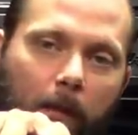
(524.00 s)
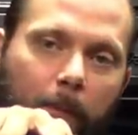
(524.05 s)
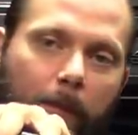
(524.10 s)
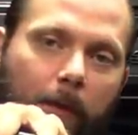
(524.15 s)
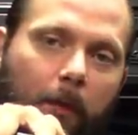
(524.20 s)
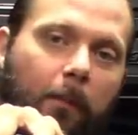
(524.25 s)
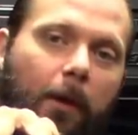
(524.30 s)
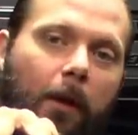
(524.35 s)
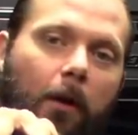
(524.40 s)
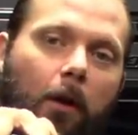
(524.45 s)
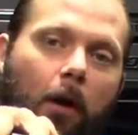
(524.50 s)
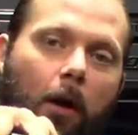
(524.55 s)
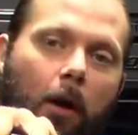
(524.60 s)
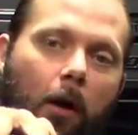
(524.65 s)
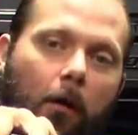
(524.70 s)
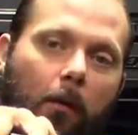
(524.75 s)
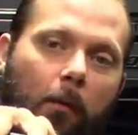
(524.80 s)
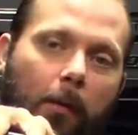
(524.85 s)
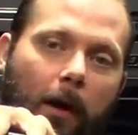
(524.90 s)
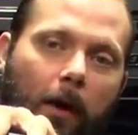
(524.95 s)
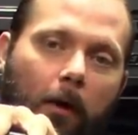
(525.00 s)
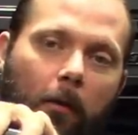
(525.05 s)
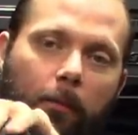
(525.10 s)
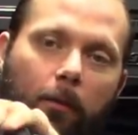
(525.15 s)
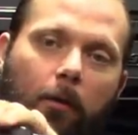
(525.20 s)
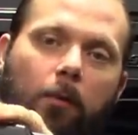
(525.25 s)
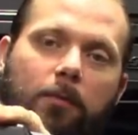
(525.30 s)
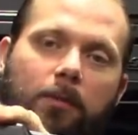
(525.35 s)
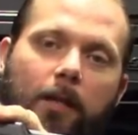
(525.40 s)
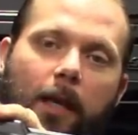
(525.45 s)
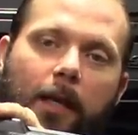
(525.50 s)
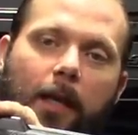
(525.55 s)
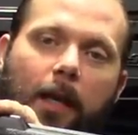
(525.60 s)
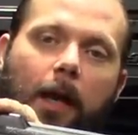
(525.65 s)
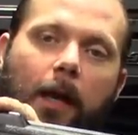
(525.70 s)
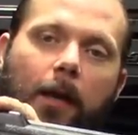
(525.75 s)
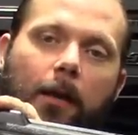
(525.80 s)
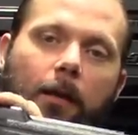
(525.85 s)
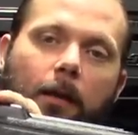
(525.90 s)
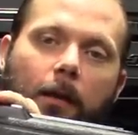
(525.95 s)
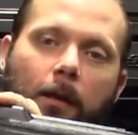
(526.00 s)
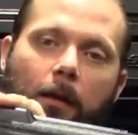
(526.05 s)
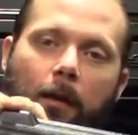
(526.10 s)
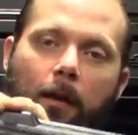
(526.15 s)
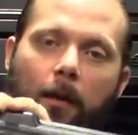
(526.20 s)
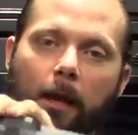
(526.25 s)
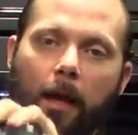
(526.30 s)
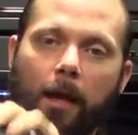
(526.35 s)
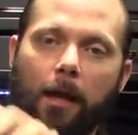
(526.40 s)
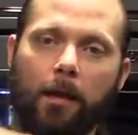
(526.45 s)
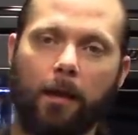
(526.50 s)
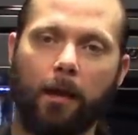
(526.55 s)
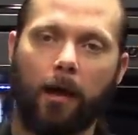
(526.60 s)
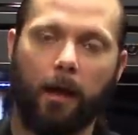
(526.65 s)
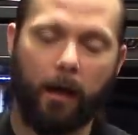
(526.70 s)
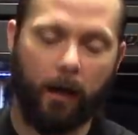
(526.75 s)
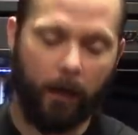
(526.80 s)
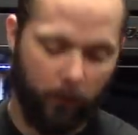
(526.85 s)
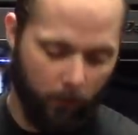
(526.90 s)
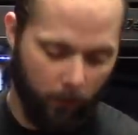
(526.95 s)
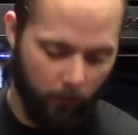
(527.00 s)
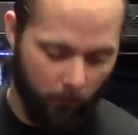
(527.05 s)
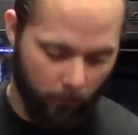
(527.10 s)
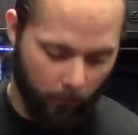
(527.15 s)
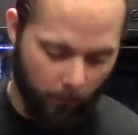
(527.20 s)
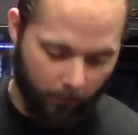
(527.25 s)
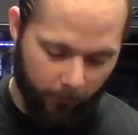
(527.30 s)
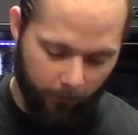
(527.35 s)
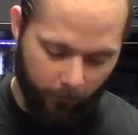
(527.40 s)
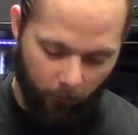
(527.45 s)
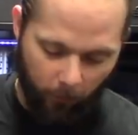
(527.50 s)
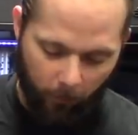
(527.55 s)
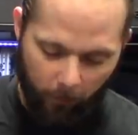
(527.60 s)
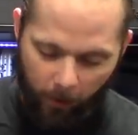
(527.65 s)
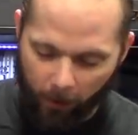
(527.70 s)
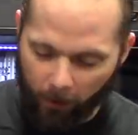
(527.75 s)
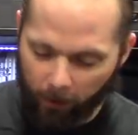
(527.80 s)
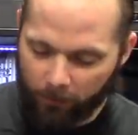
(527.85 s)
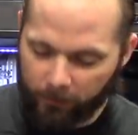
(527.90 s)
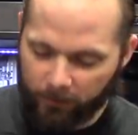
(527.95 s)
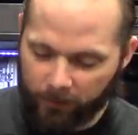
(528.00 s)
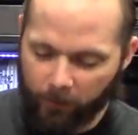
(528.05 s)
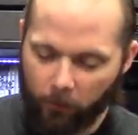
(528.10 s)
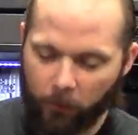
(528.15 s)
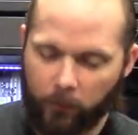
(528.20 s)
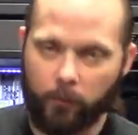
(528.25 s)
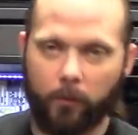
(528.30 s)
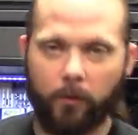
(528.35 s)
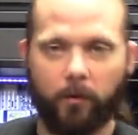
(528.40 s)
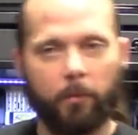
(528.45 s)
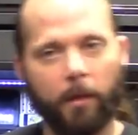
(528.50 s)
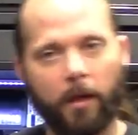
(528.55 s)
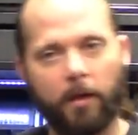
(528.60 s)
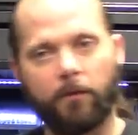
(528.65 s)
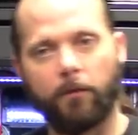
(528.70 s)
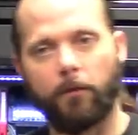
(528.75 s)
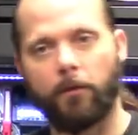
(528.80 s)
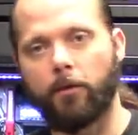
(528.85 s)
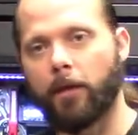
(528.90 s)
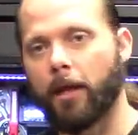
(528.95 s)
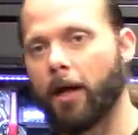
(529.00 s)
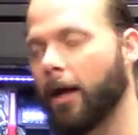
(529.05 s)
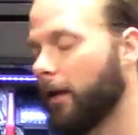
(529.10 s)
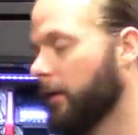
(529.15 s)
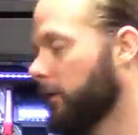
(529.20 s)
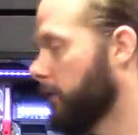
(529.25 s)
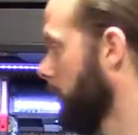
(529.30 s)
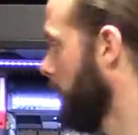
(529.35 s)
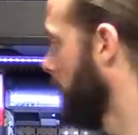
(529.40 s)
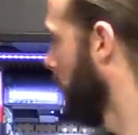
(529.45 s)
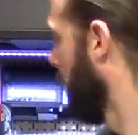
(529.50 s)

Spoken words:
Compare all the Power Probes I got, and we'll run through them all, see which one's best for you guys.